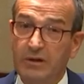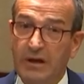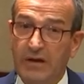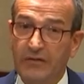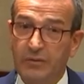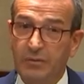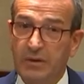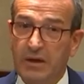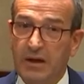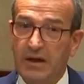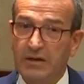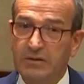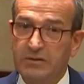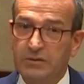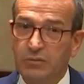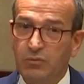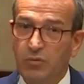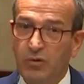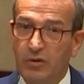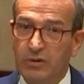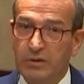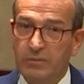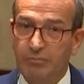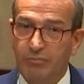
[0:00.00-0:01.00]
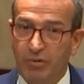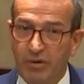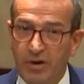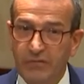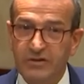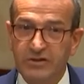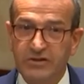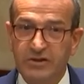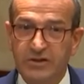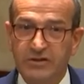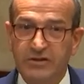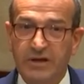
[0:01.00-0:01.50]
It, to be, it has to work. The
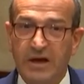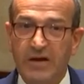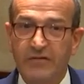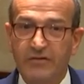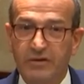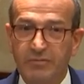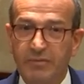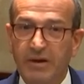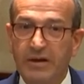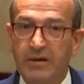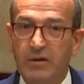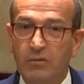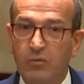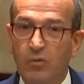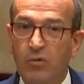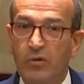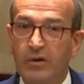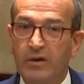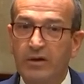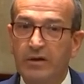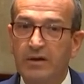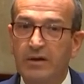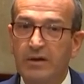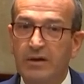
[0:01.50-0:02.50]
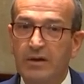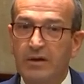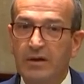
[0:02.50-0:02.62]
private sector have to make it work.